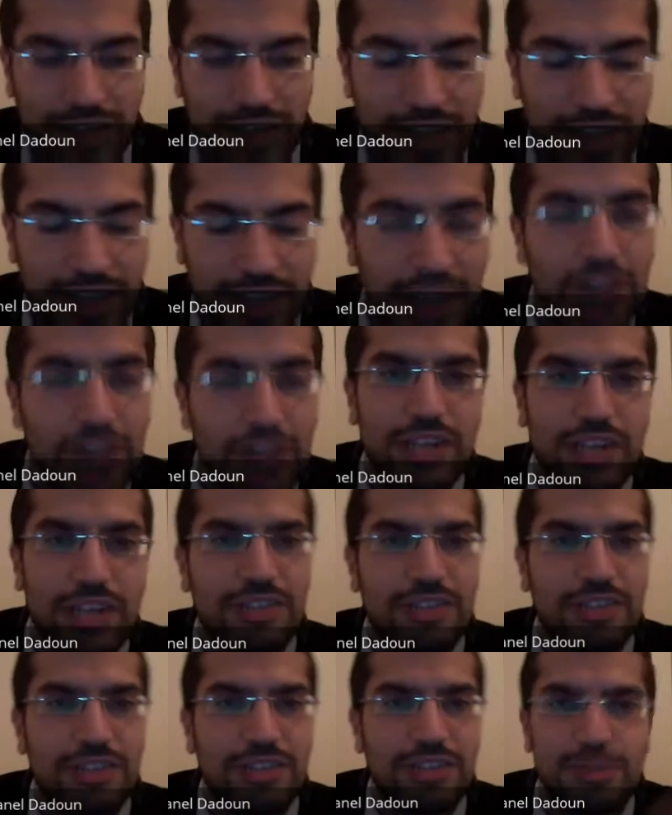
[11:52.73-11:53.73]
So you call back,
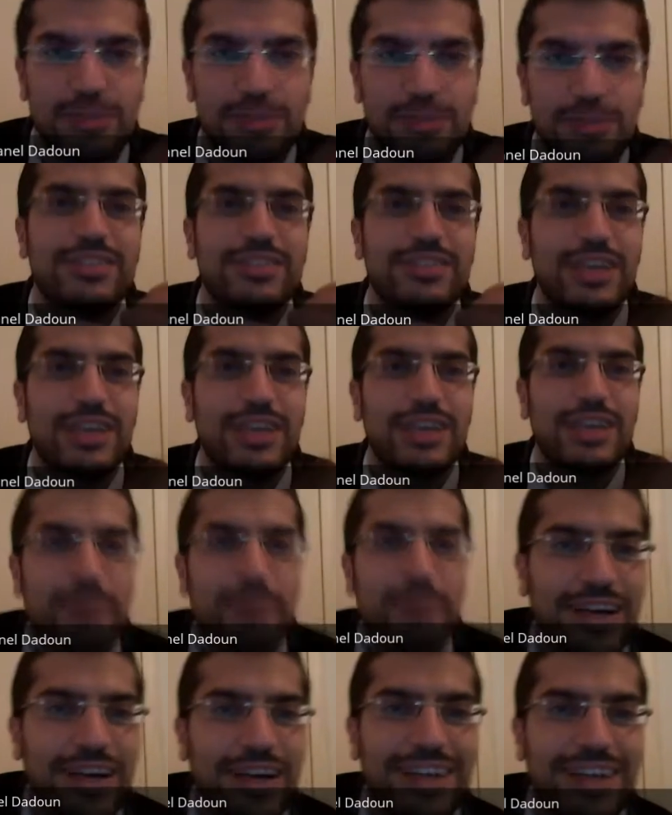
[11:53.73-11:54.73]
say, "Oh no, I just
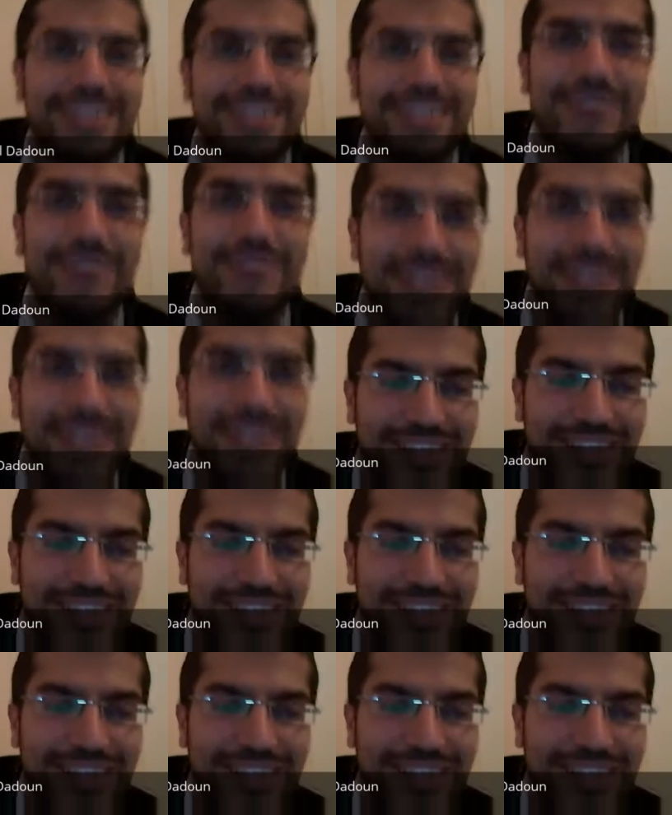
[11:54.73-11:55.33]
wanted to say goodbye.